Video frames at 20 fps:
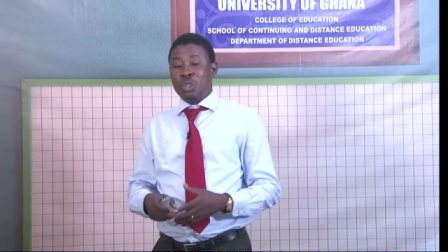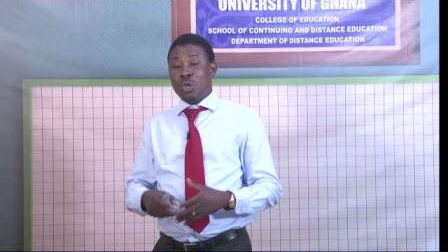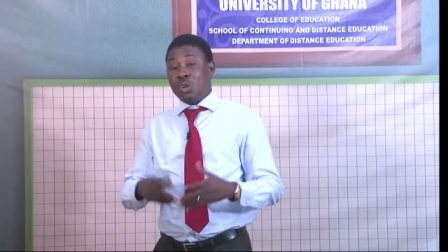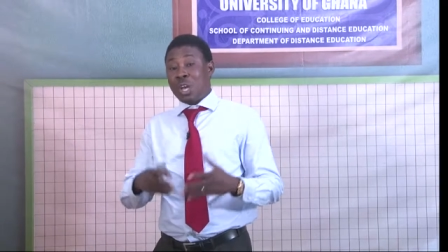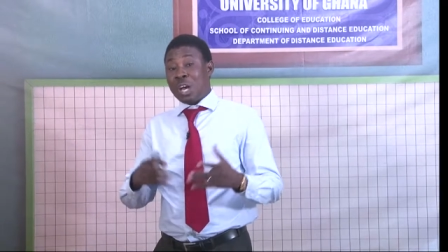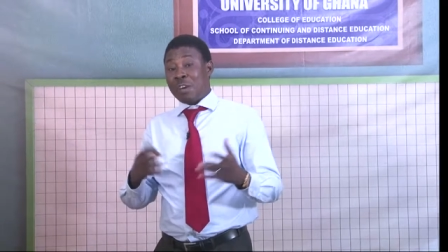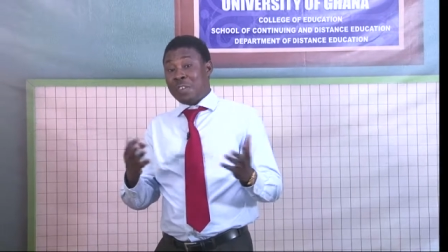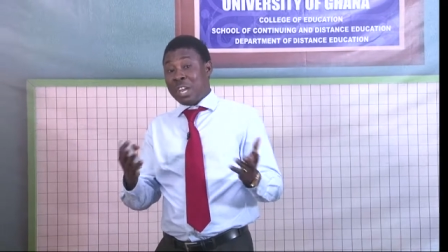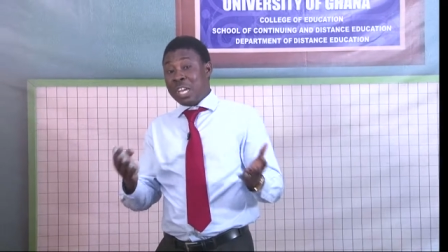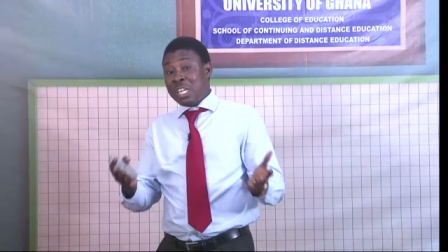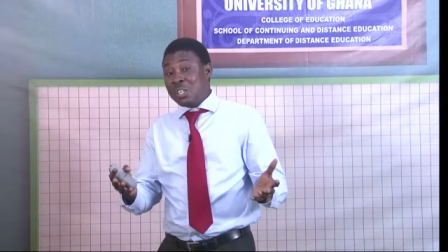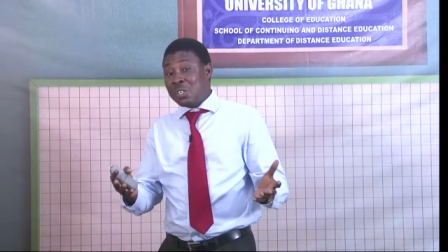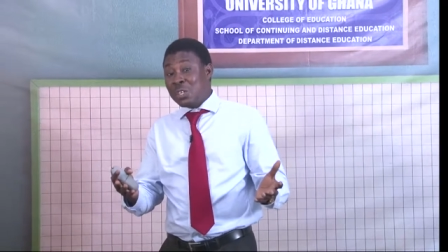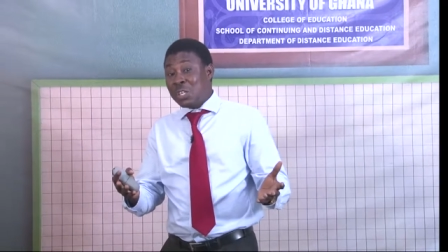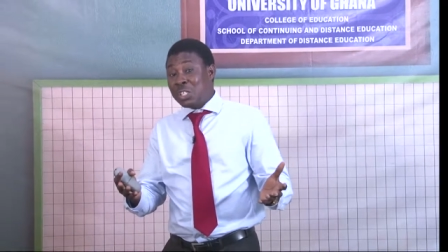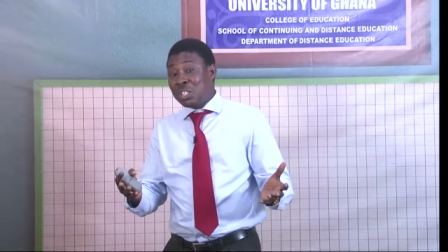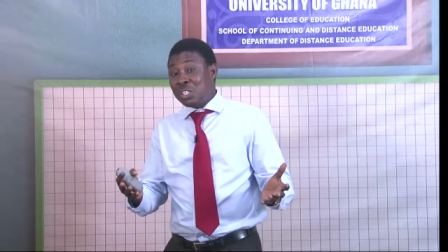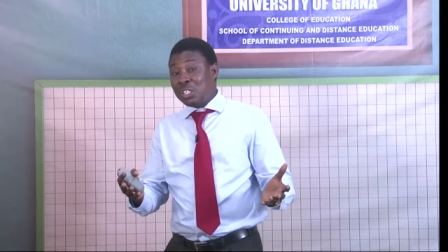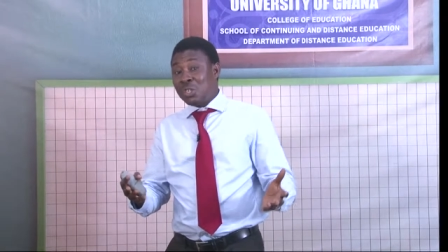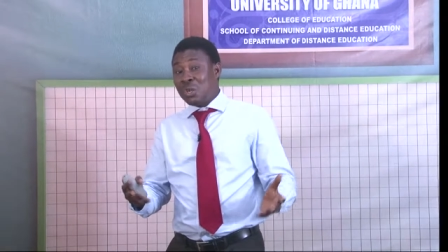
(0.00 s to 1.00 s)
So you have
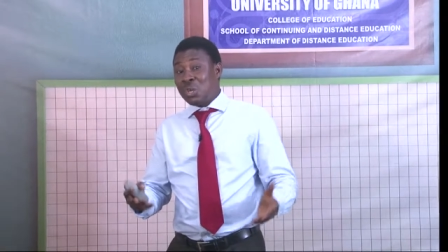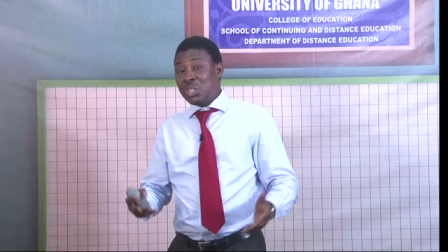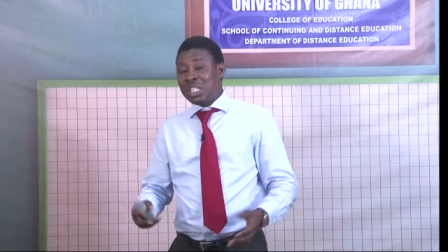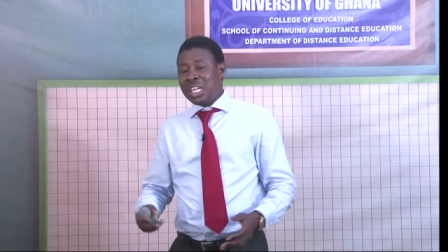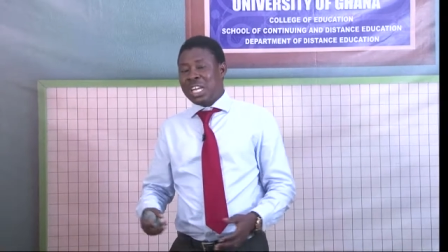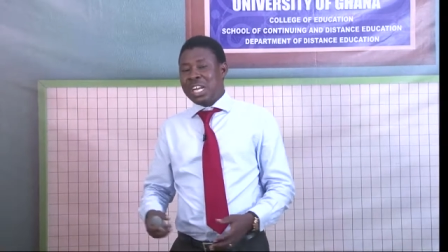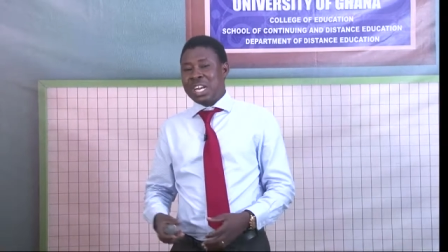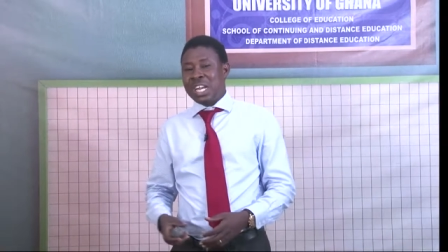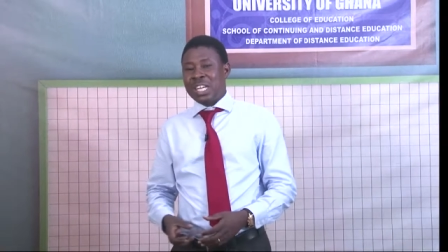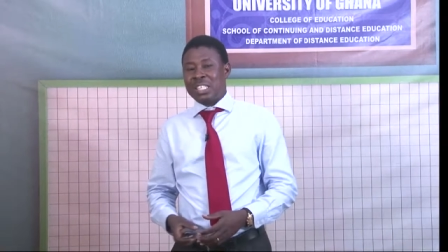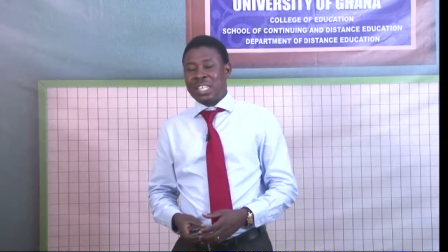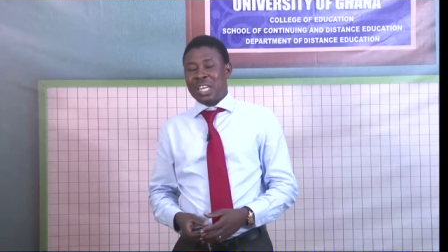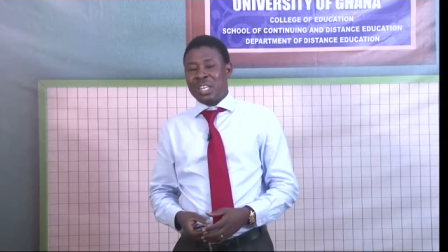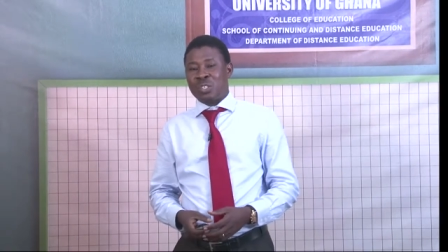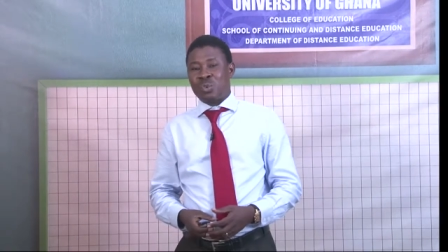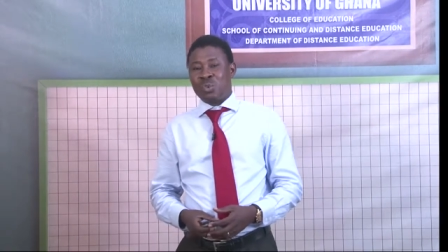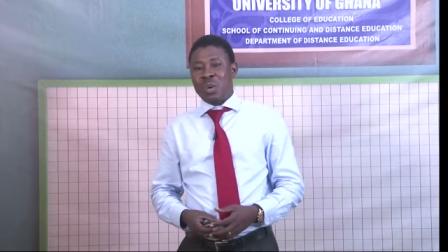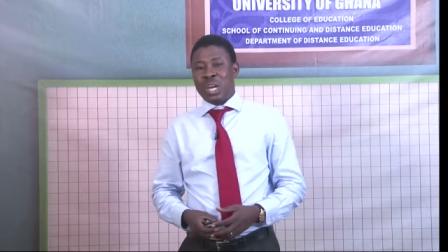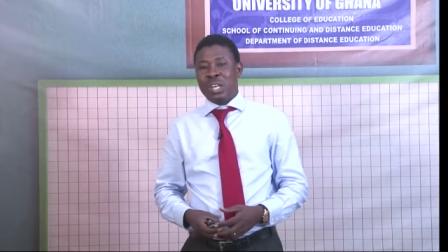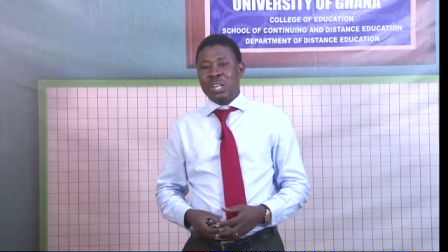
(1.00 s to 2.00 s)
NGOs in those areas
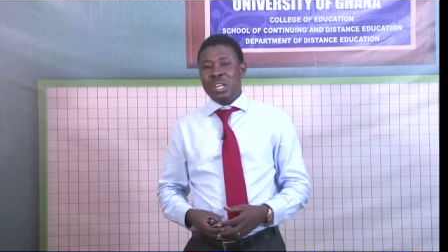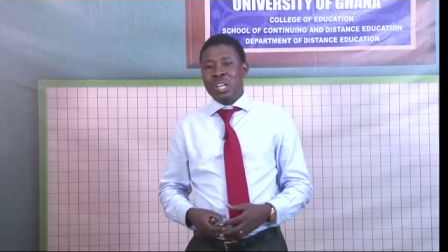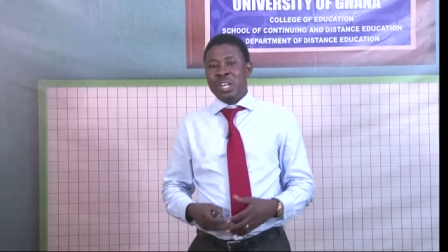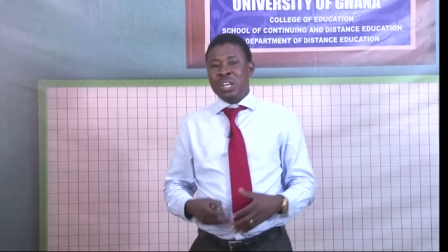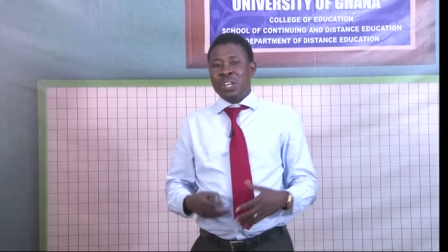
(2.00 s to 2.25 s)
as well.